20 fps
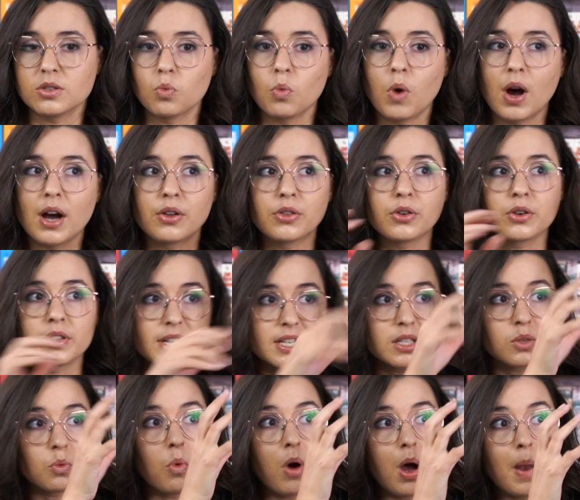While there
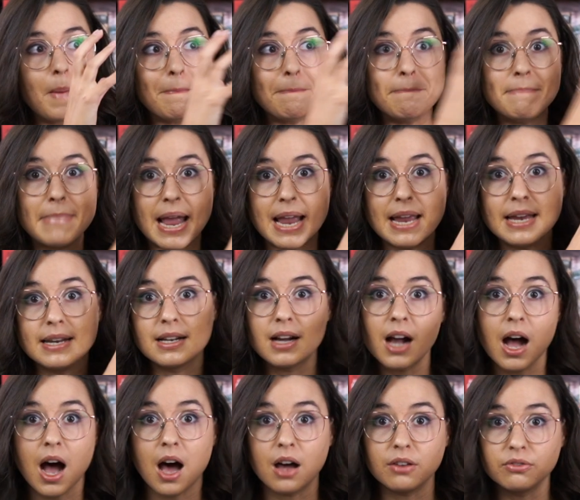is one main
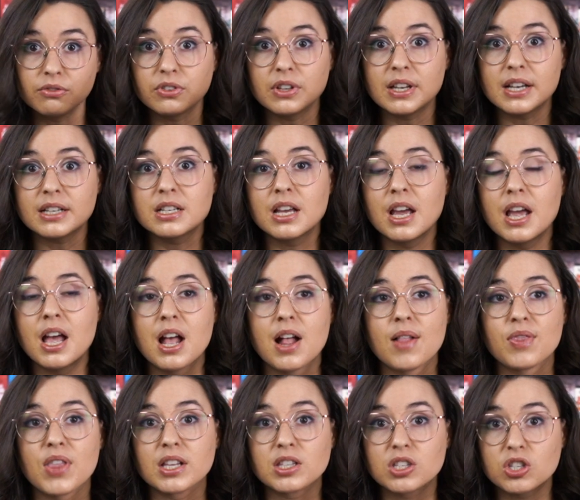conflict
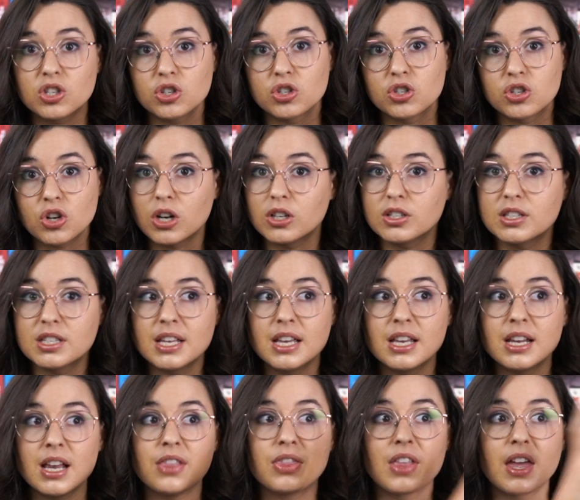that starts
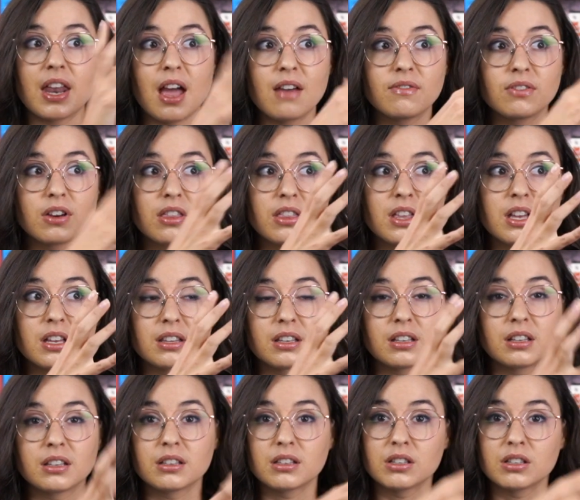it and that everything